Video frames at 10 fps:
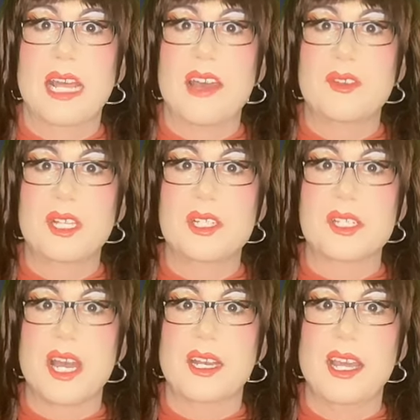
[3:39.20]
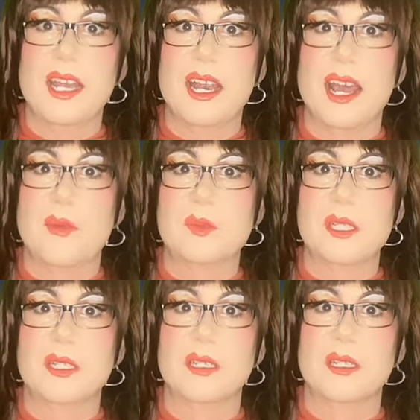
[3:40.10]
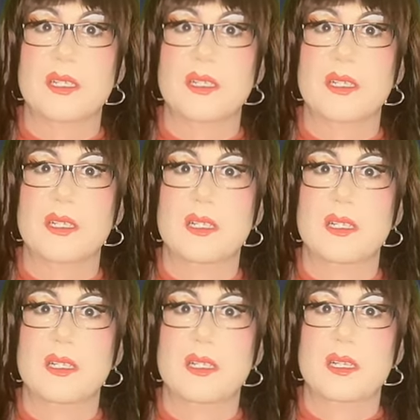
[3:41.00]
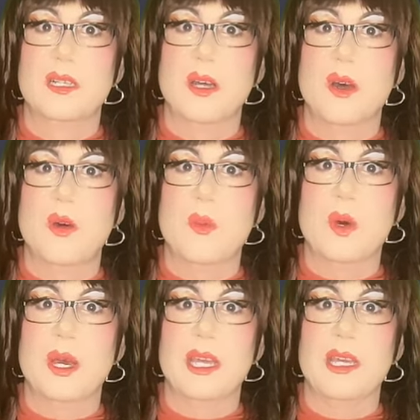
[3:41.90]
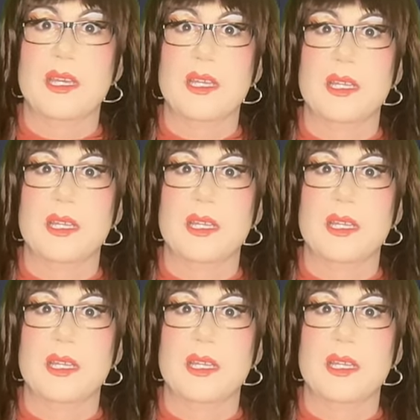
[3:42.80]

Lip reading: Daphne just got kidnapped. Oh, boy.